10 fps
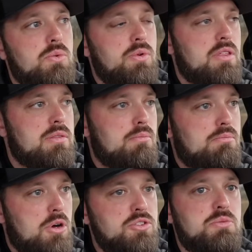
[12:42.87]
with
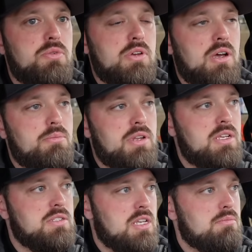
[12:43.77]
multiple
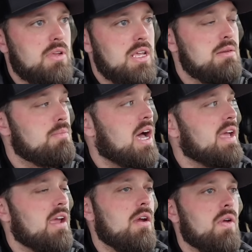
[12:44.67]
companies in
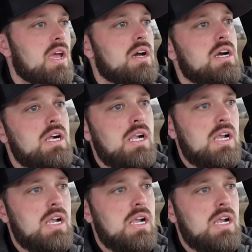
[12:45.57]
my area.